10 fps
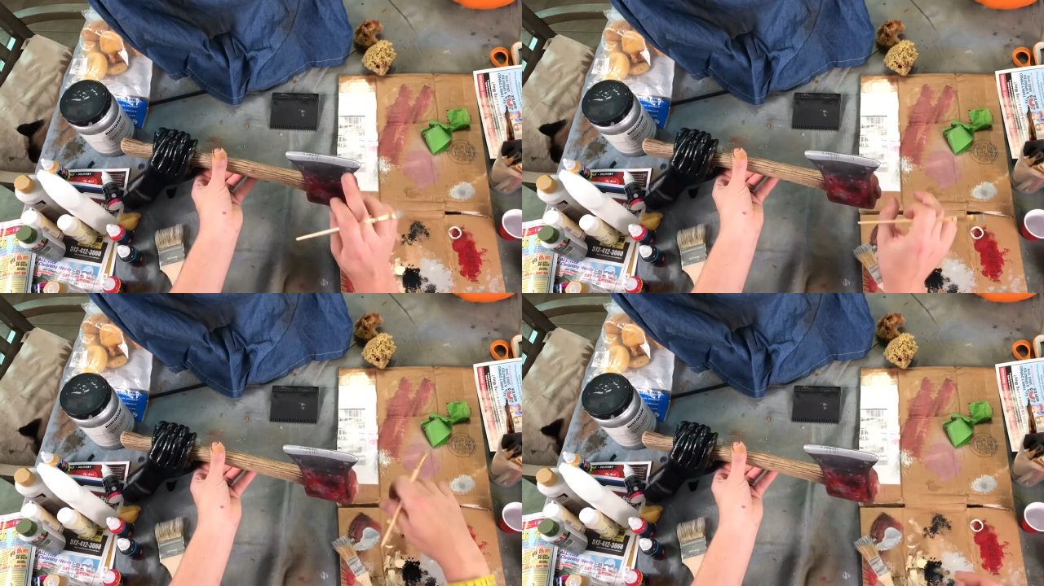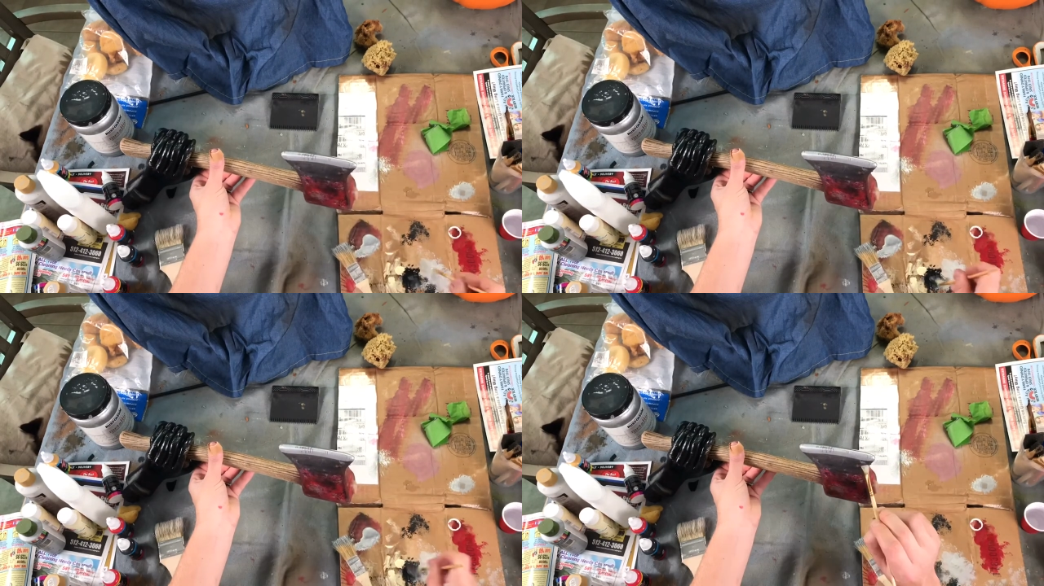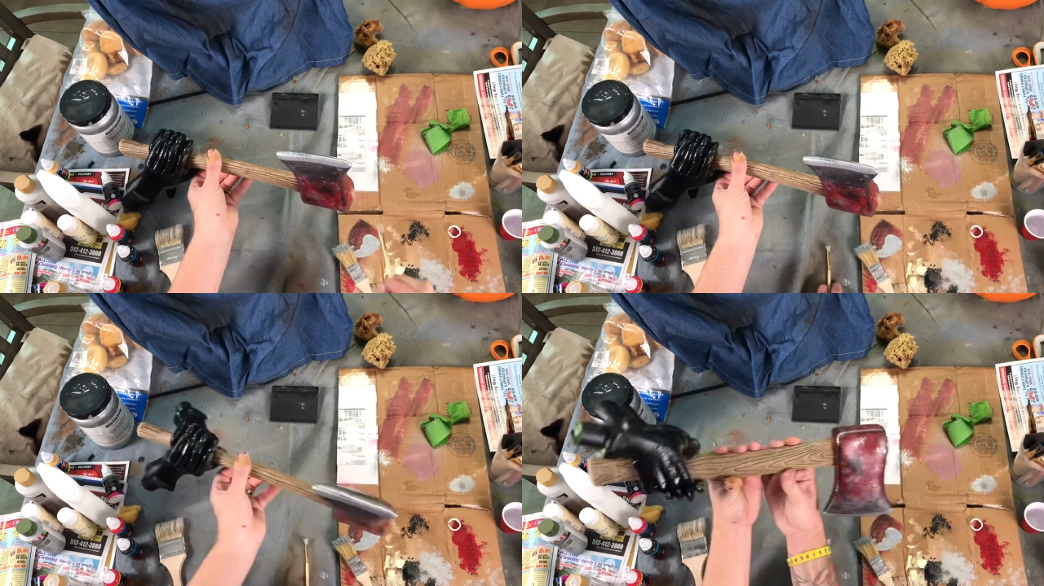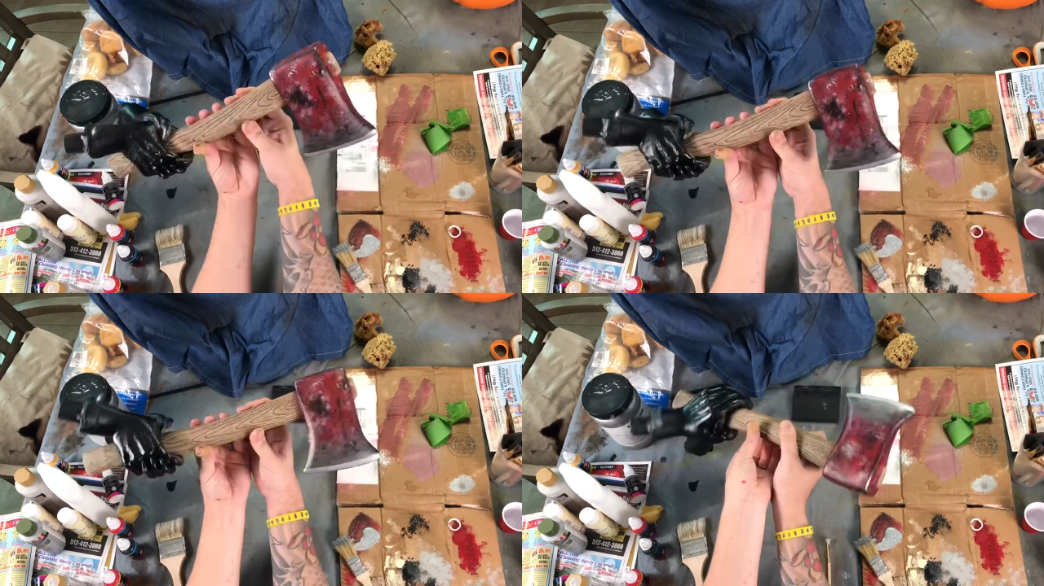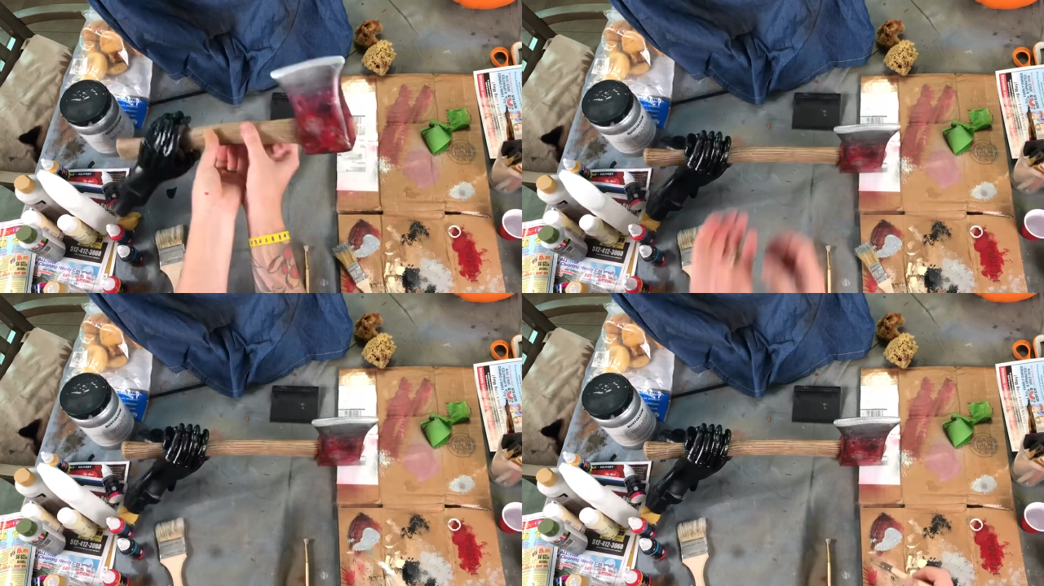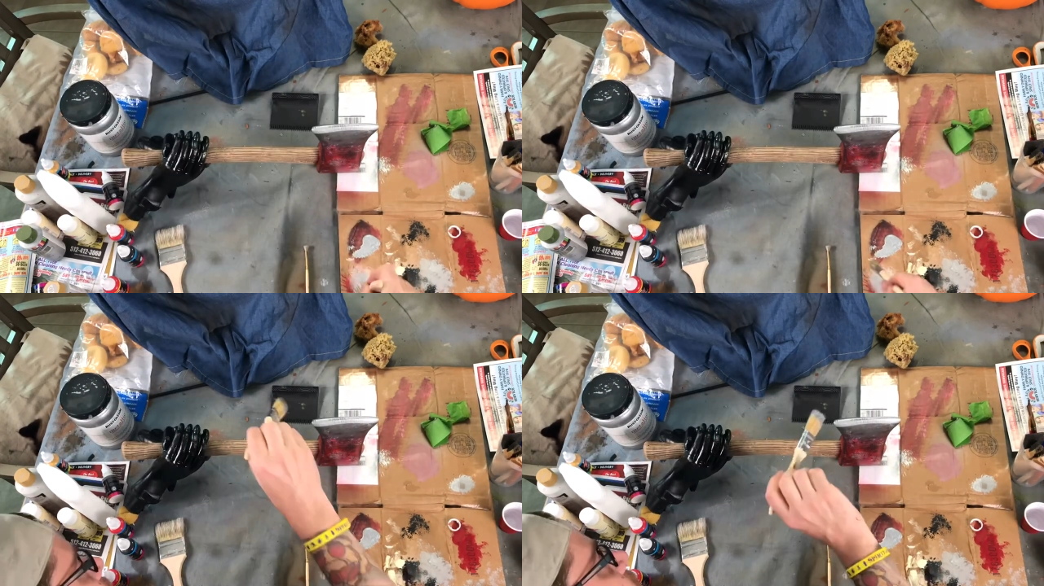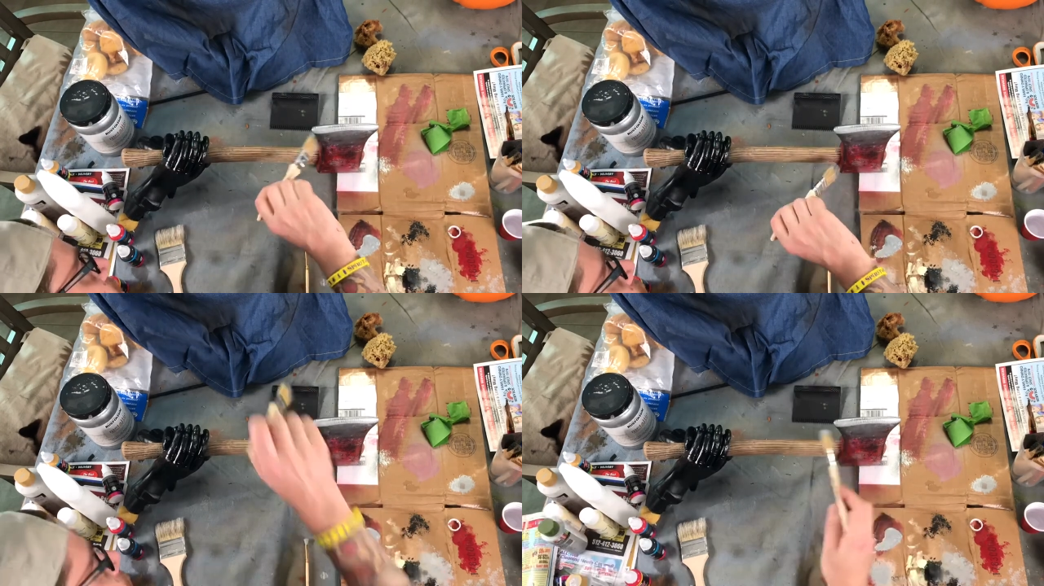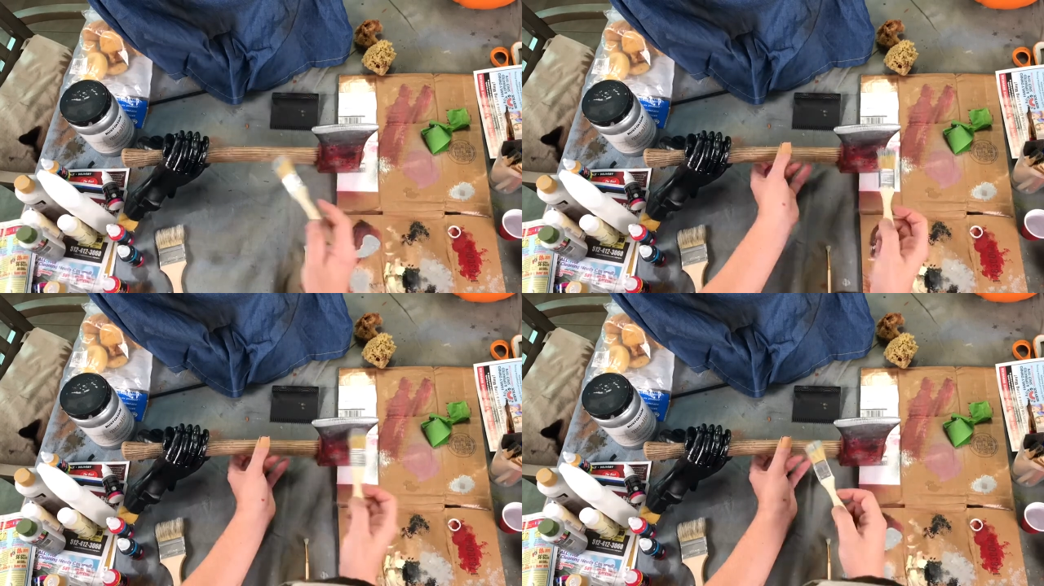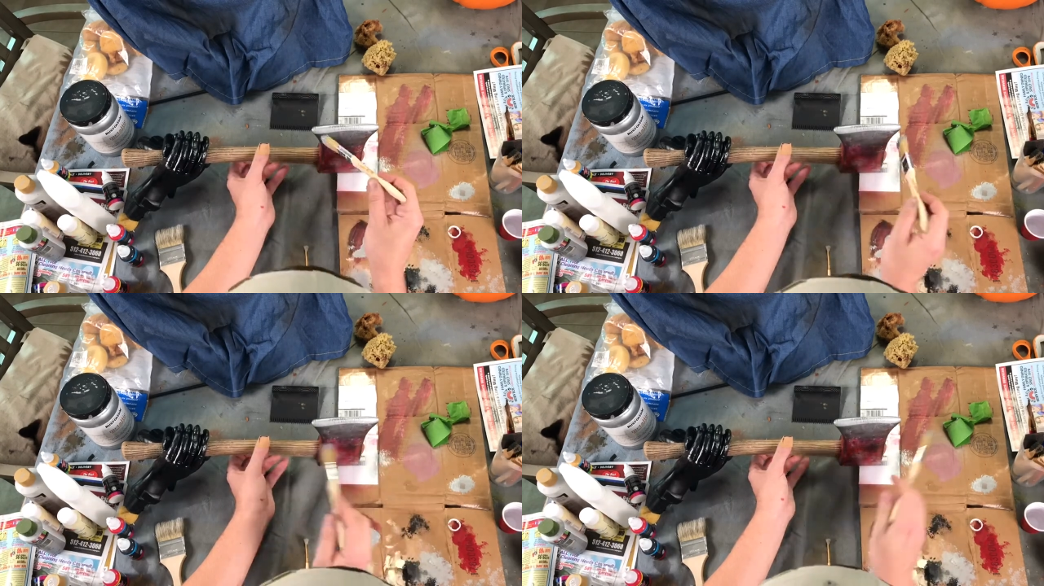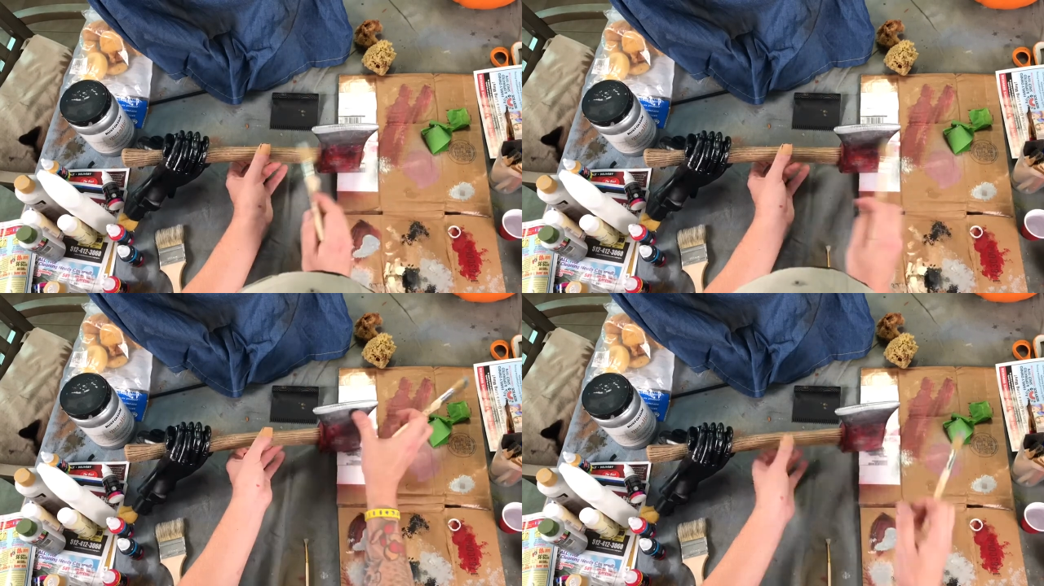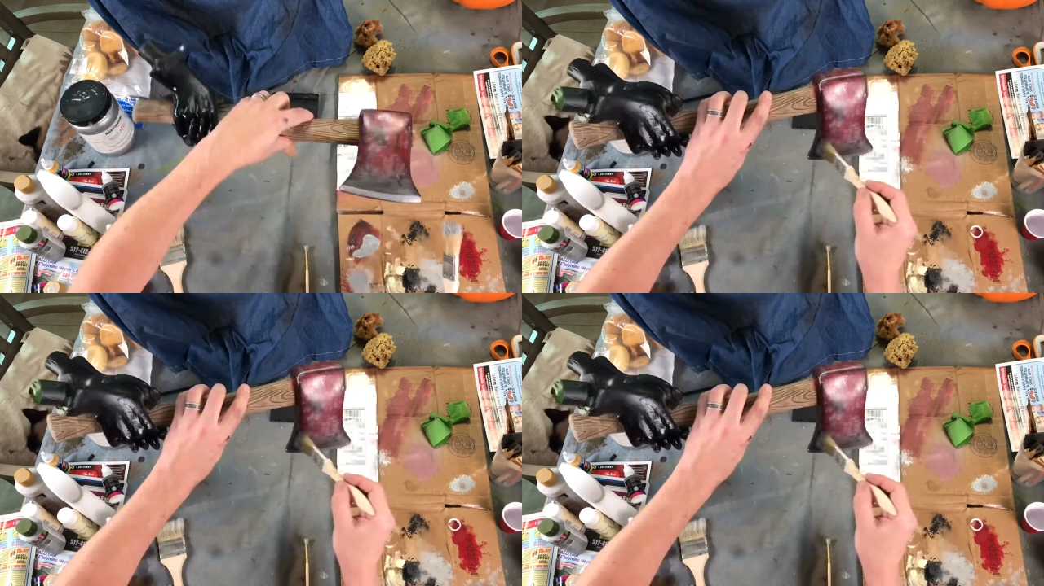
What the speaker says: [unreadable: no face in view]